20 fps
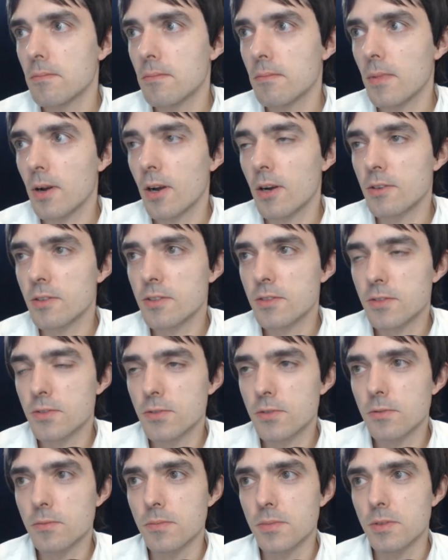
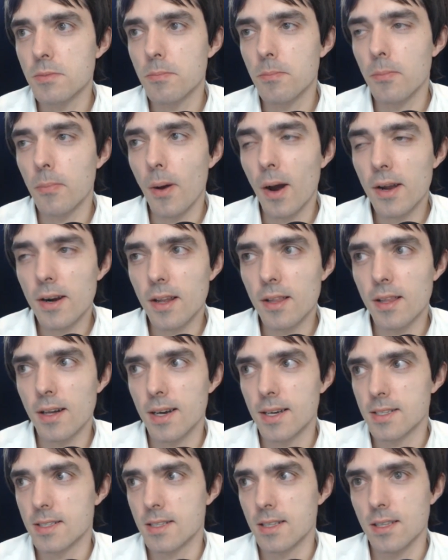consumed,
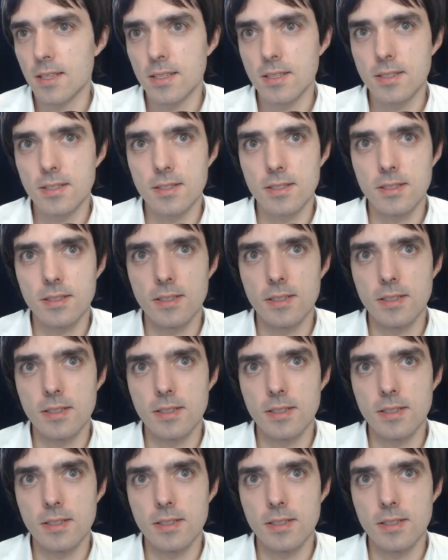paralyzed? Let's